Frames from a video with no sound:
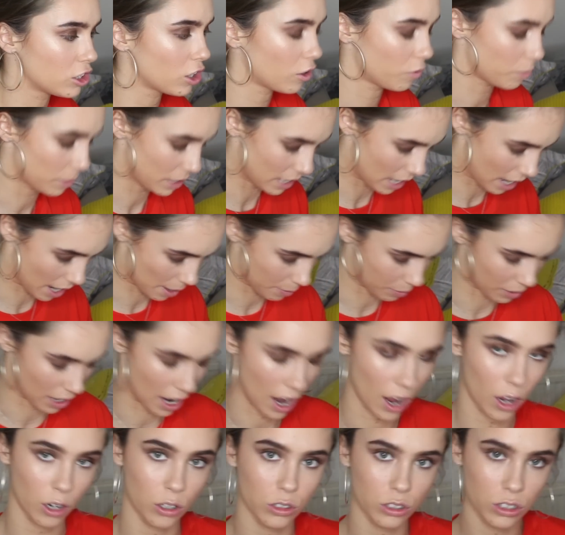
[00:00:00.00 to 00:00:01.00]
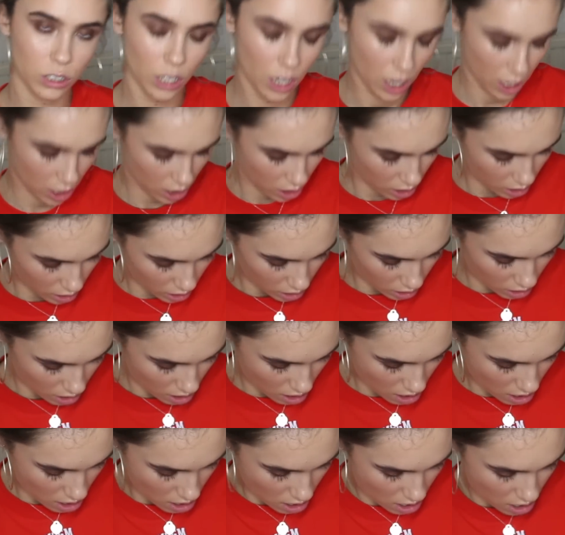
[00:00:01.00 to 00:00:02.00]
off my eyebrows
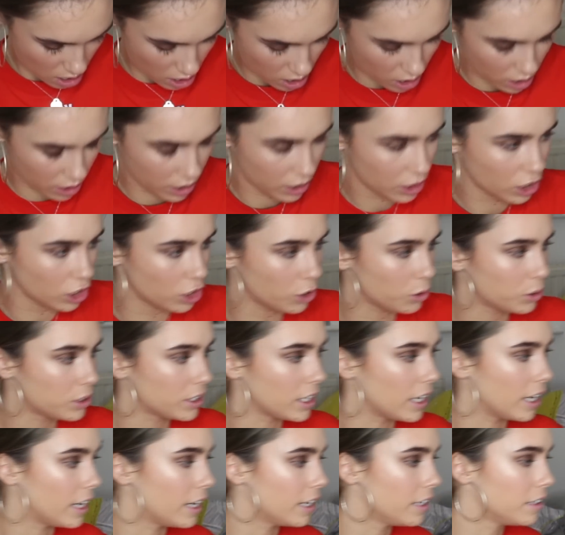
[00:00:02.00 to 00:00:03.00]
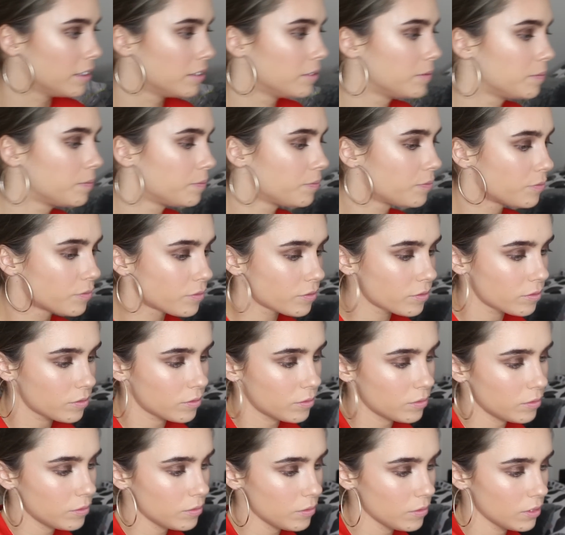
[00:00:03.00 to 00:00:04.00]
using
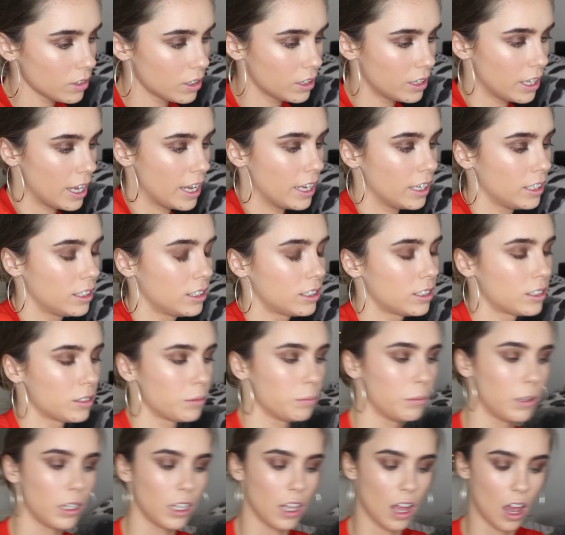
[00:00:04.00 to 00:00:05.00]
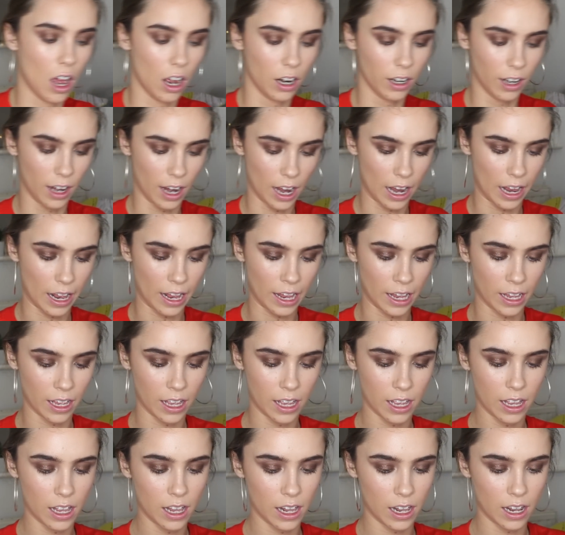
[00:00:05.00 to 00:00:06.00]
this Milani
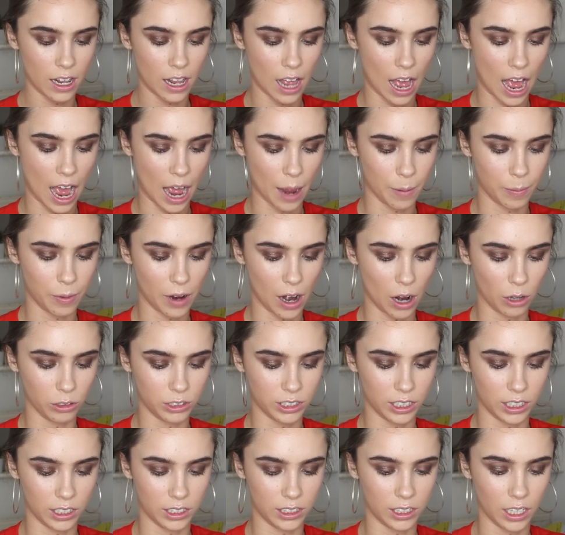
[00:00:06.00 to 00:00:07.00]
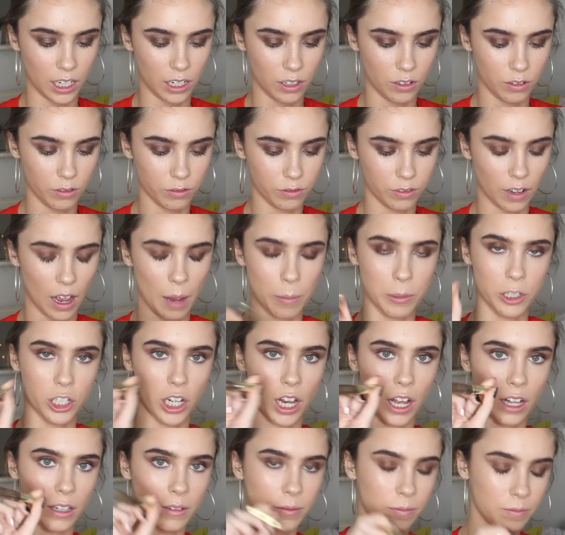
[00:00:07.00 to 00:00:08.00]
eyebrow tinted fibre
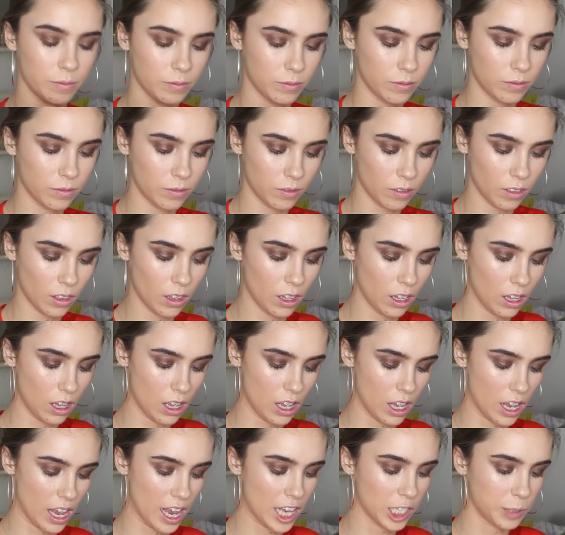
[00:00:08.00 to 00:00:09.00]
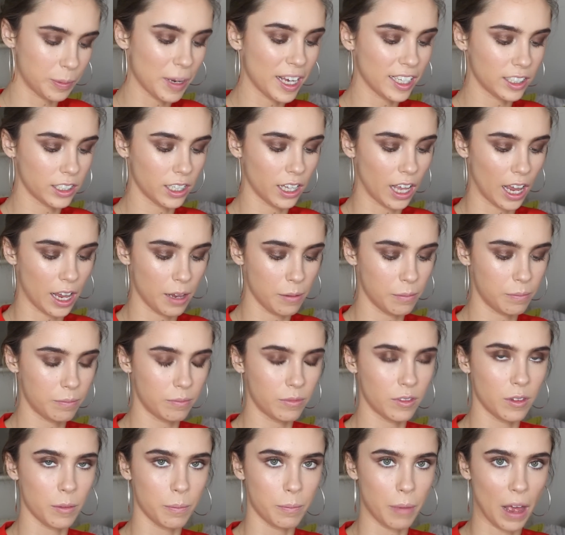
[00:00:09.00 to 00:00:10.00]
gel. It's basically like
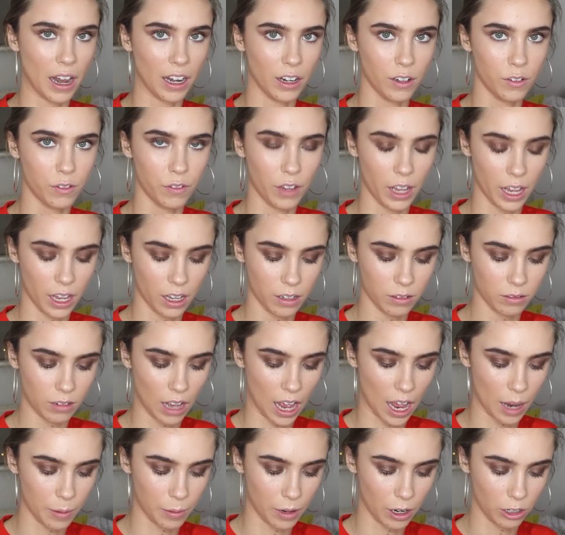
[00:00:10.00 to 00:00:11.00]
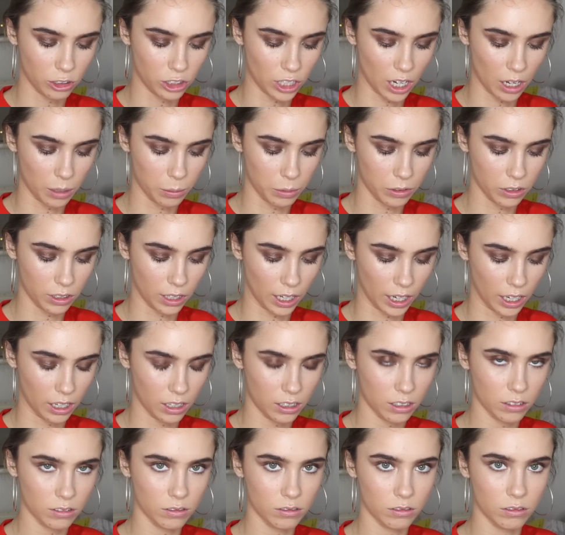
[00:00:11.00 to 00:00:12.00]
the Benefit eyebrow gel, but
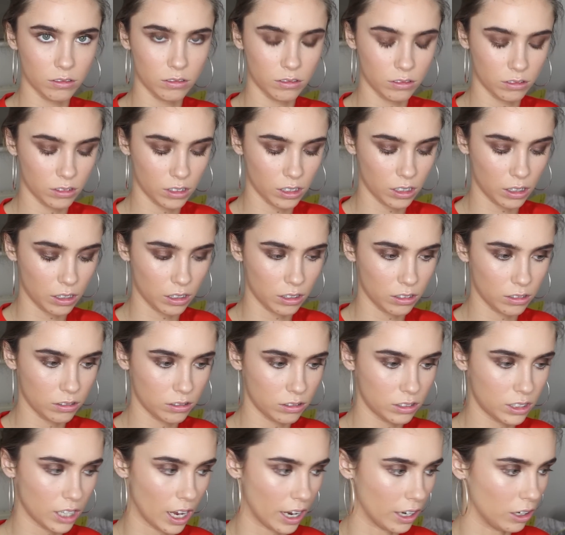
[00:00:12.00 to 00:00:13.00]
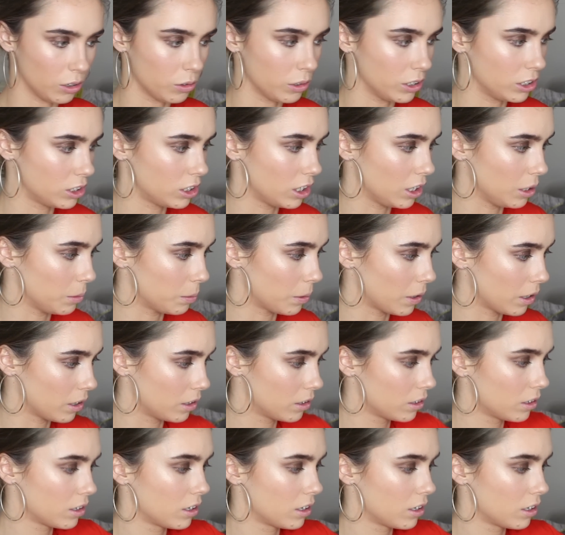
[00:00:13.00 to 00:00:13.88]
like 10 quid cheaper.